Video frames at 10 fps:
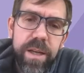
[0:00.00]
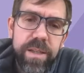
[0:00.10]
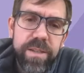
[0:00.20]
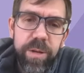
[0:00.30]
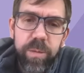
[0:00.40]

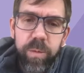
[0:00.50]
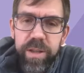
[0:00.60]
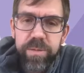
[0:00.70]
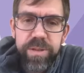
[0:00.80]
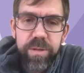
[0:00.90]
some of the
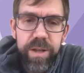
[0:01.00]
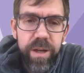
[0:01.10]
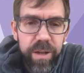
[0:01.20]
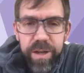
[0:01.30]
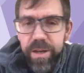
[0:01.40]
work that was going
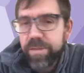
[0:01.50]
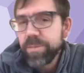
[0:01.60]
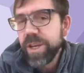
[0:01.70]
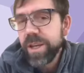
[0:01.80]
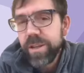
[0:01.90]
on there, from
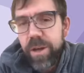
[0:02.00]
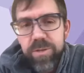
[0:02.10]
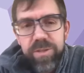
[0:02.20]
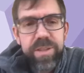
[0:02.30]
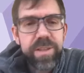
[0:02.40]
Chaitin
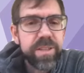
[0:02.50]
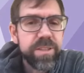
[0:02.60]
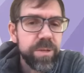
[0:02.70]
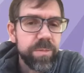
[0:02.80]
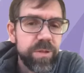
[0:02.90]
Khosla to
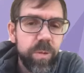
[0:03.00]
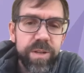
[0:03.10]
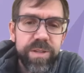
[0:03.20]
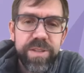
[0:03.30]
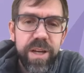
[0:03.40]
Jim
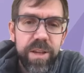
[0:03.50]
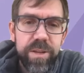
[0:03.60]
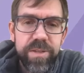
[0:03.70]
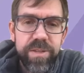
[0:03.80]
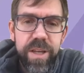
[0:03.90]
Schwartz to
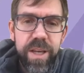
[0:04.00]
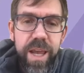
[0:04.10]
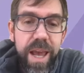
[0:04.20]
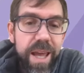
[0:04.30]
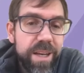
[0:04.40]
others.
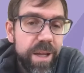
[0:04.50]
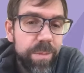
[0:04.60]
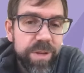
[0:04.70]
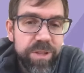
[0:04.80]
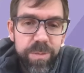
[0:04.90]
Ended
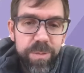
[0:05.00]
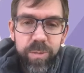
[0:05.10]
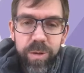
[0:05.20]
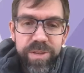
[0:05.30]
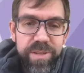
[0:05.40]
up in Jim
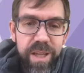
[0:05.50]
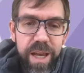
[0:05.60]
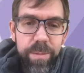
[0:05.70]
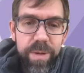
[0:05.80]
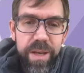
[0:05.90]
Schwartz's
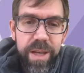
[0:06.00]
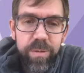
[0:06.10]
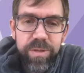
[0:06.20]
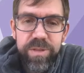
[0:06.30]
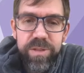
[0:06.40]
lab, and it
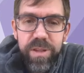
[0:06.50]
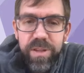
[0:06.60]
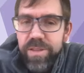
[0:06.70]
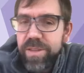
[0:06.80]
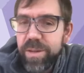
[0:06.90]
was
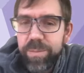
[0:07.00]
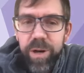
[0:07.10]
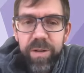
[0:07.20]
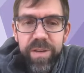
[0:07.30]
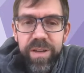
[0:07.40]
just the
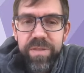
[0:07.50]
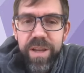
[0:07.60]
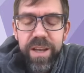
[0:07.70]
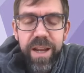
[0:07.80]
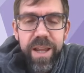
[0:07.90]
perfect
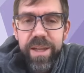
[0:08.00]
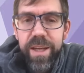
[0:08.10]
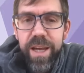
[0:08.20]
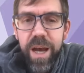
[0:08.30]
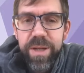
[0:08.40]
fit. I think
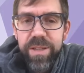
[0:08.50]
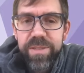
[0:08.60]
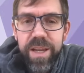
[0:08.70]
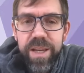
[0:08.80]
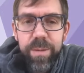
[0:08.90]
it got me
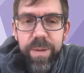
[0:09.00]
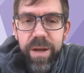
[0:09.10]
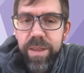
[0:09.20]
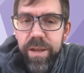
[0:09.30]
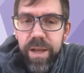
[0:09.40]
excited
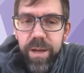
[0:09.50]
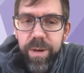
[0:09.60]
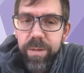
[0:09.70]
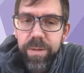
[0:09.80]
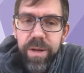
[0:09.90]
about thinking
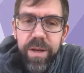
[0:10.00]
about